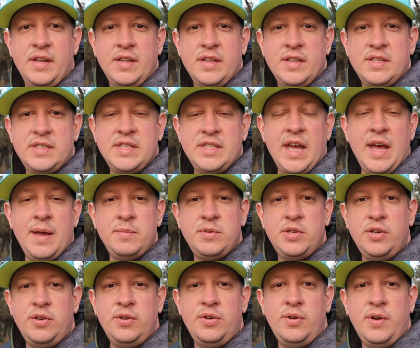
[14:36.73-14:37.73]
It's time
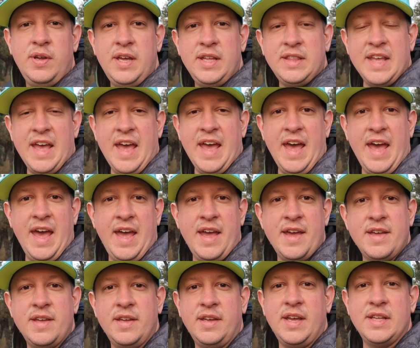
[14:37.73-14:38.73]
to hit the
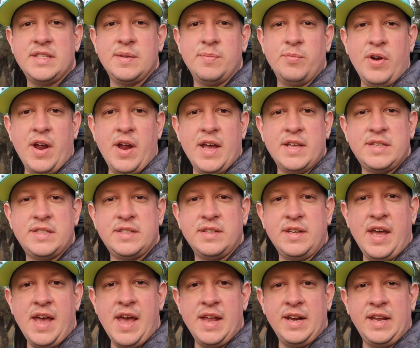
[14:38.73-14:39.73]
hay, get some rest,
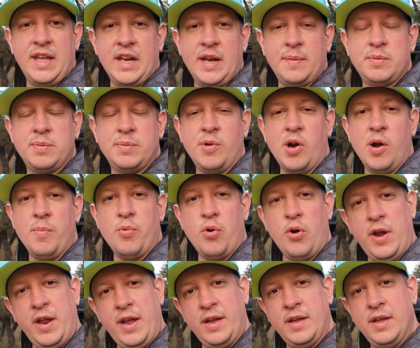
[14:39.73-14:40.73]
and get up tomorrow
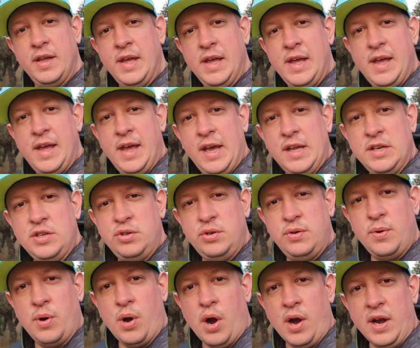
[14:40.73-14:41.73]
morning and
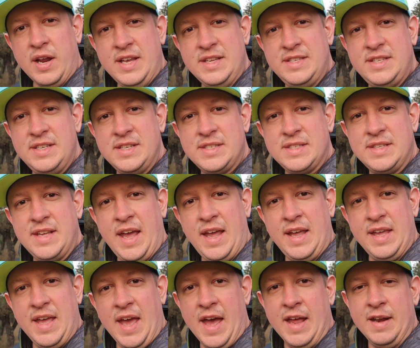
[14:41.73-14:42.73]
do our easiest day
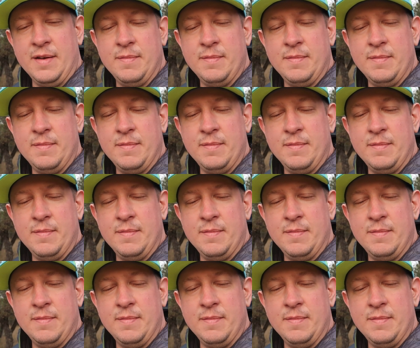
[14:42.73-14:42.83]
yet.